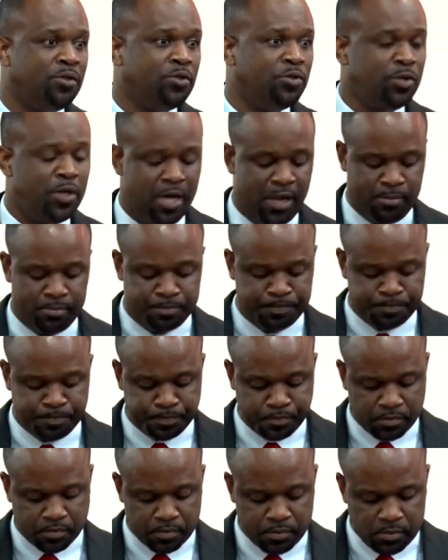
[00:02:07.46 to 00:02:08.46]
today.
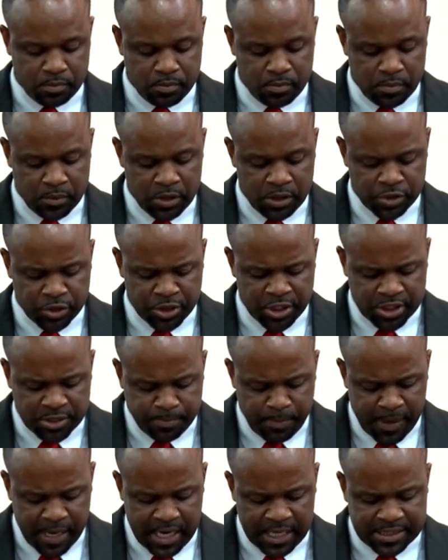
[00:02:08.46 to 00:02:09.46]
So
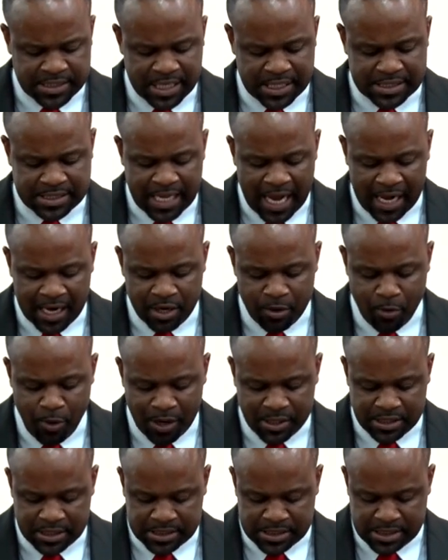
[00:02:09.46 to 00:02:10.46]
this bill is exactly
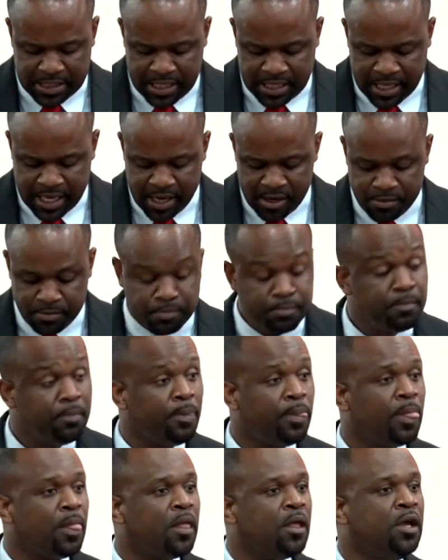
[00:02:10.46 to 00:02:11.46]
what is needed
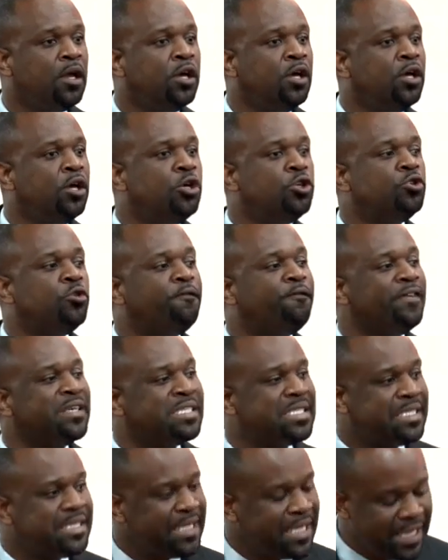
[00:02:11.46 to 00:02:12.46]
to
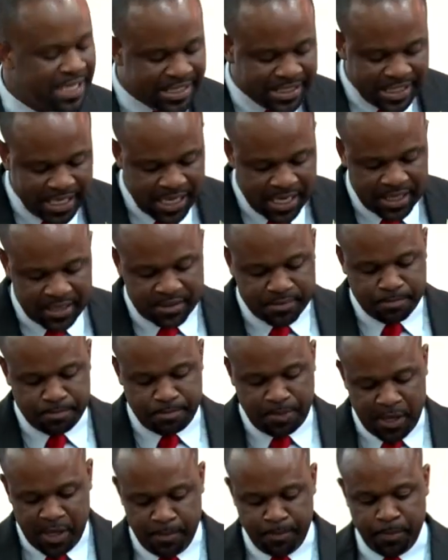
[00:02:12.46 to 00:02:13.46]

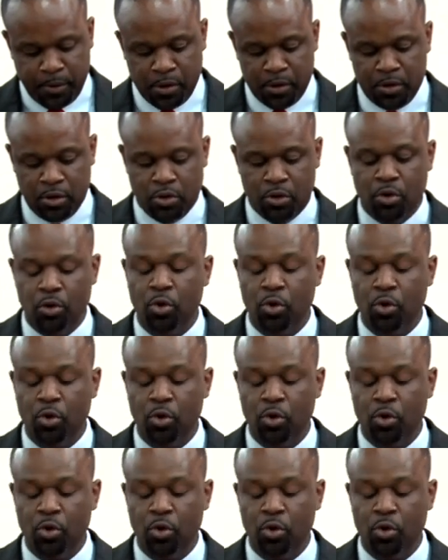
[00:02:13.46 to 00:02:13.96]
facilitate people